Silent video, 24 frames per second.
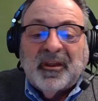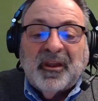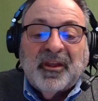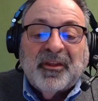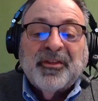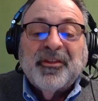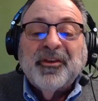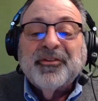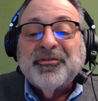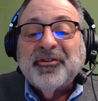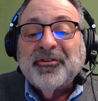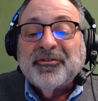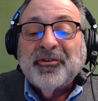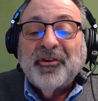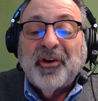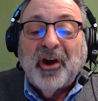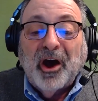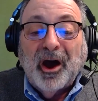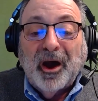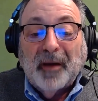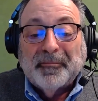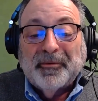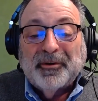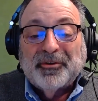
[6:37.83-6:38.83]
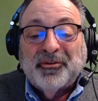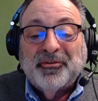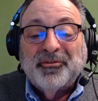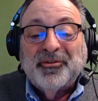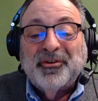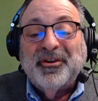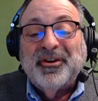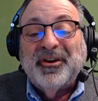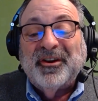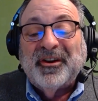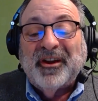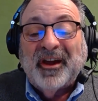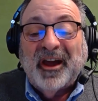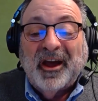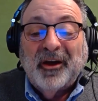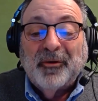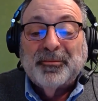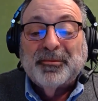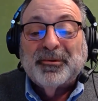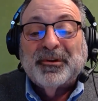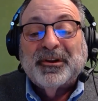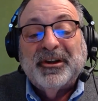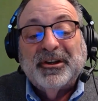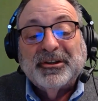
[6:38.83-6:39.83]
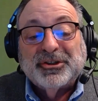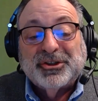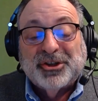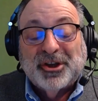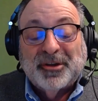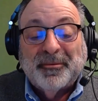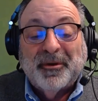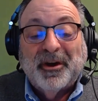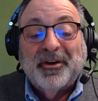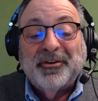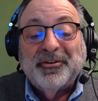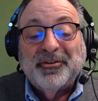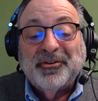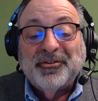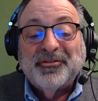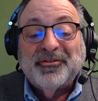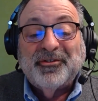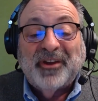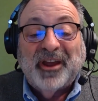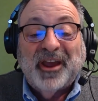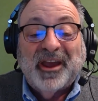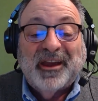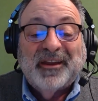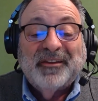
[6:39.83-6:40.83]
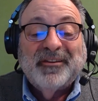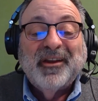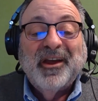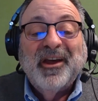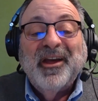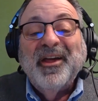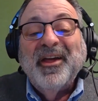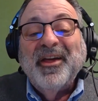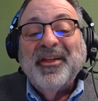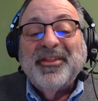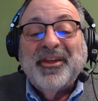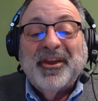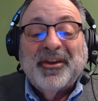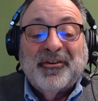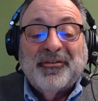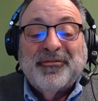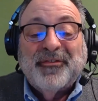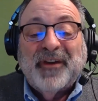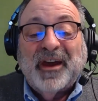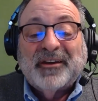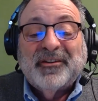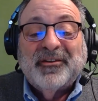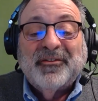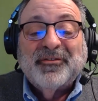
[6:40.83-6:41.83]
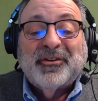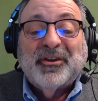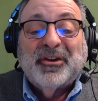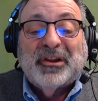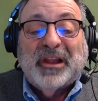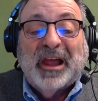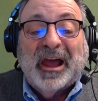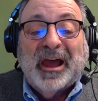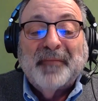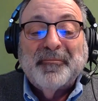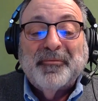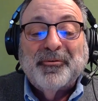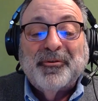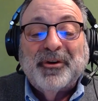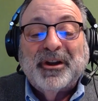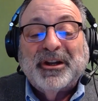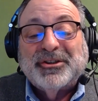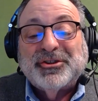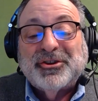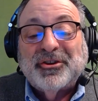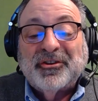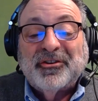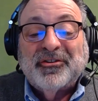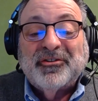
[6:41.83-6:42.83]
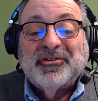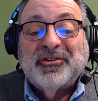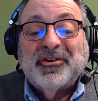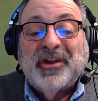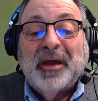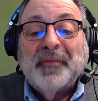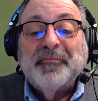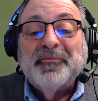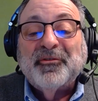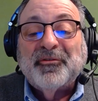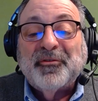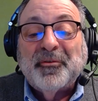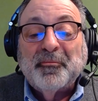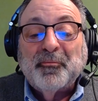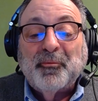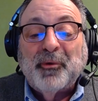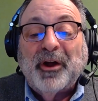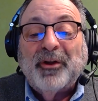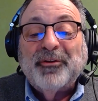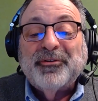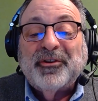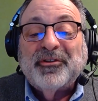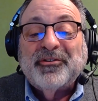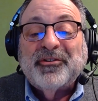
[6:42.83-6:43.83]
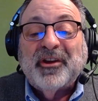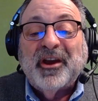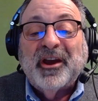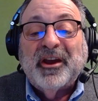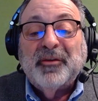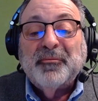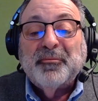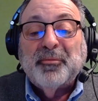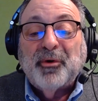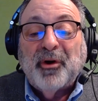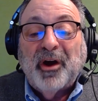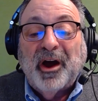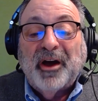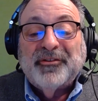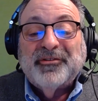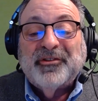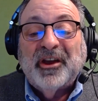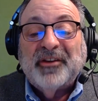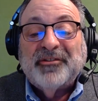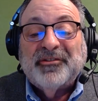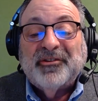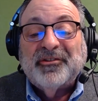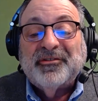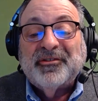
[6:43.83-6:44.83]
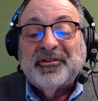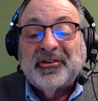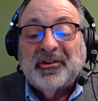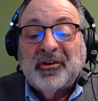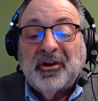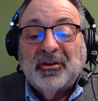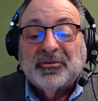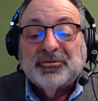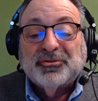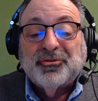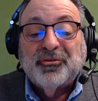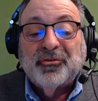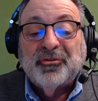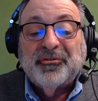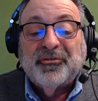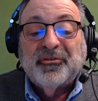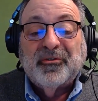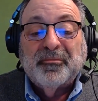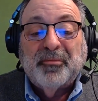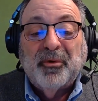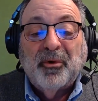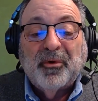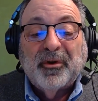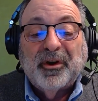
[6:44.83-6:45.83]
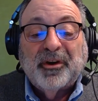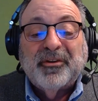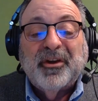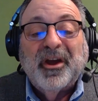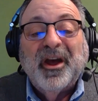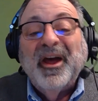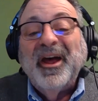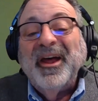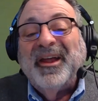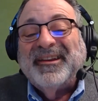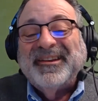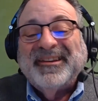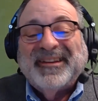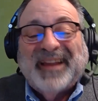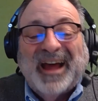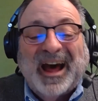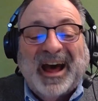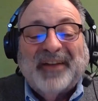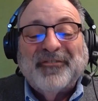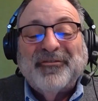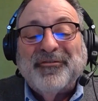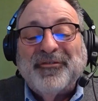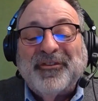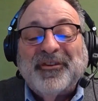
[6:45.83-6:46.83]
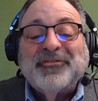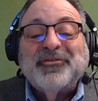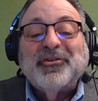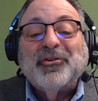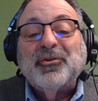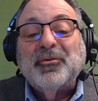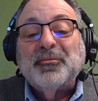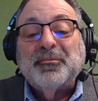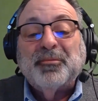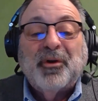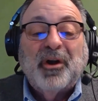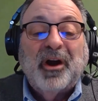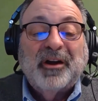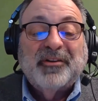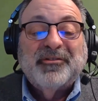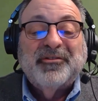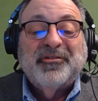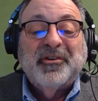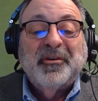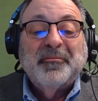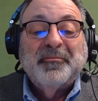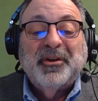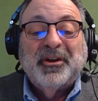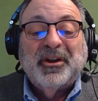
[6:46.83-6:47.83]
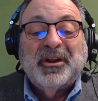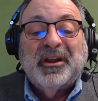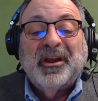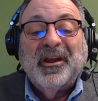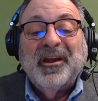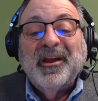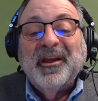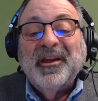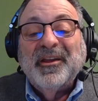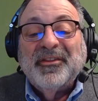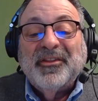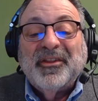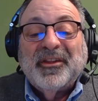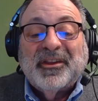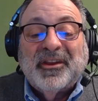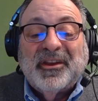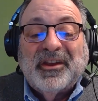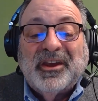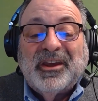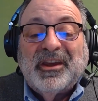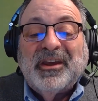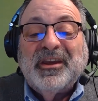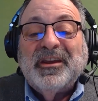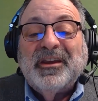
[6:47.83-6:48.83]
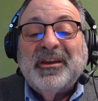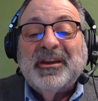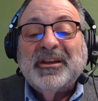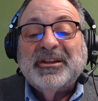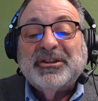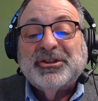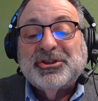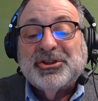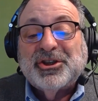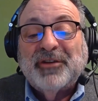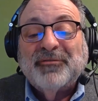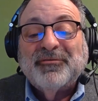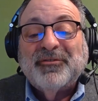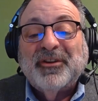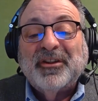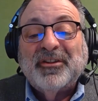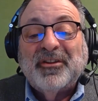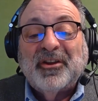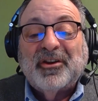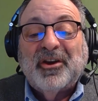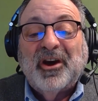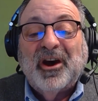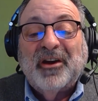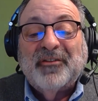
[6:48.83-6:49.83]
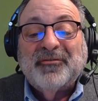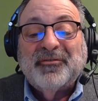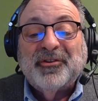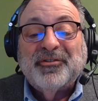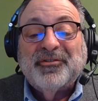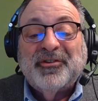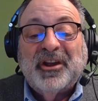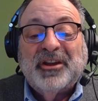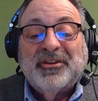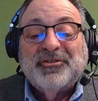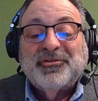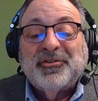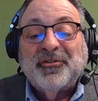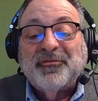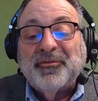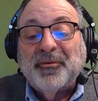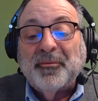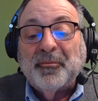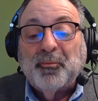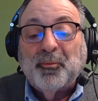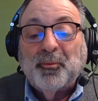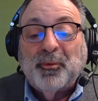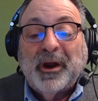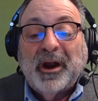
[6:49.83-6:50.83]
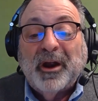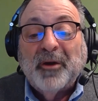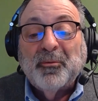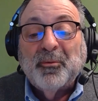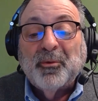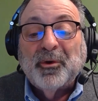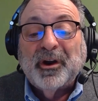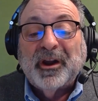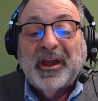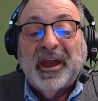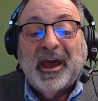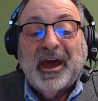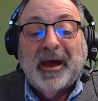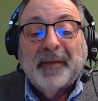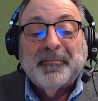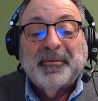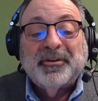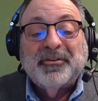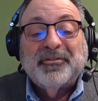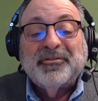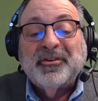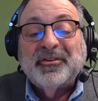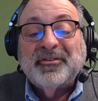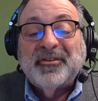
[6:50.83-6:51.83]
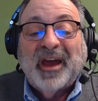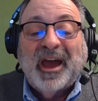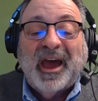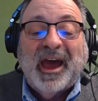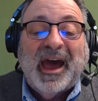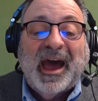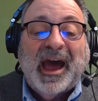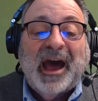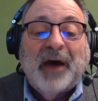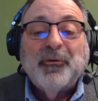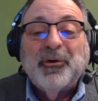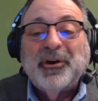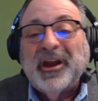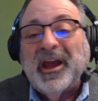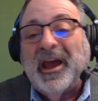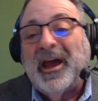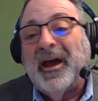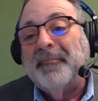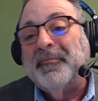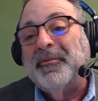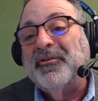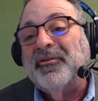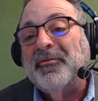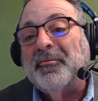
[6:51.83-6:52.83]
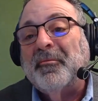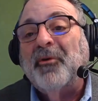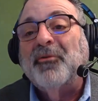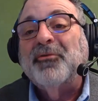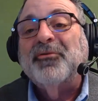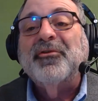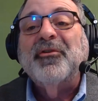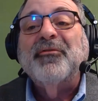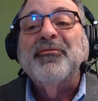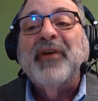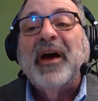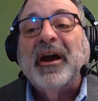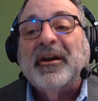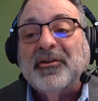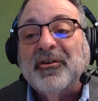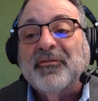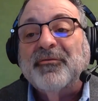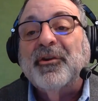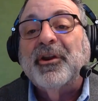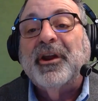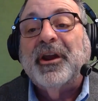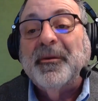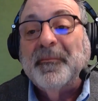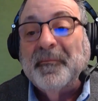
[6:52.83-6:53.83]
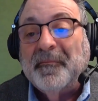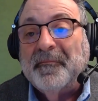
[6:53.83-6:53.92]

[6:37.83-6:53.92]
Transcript: This is an opportunity to help leadership understand that effective collaboration stems from well-designed processes and cultural support, not physical proximity. The key is shifting the conversation from where work happens to how it happens most effectively.